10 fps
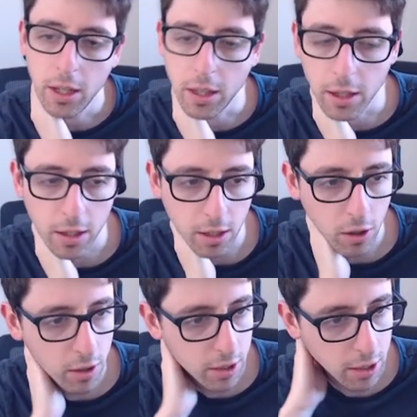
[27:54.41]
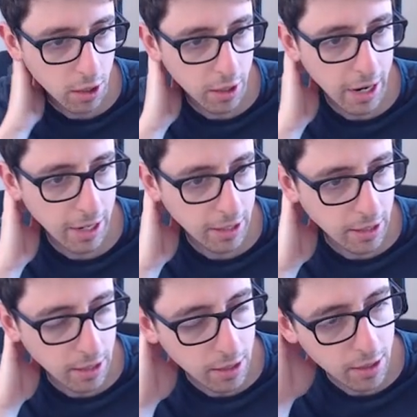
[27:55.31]
in the
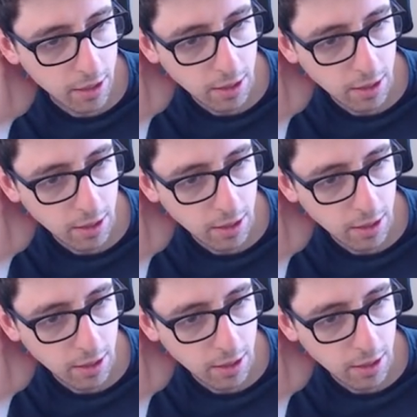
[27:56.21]
Carlsen-Kuryakin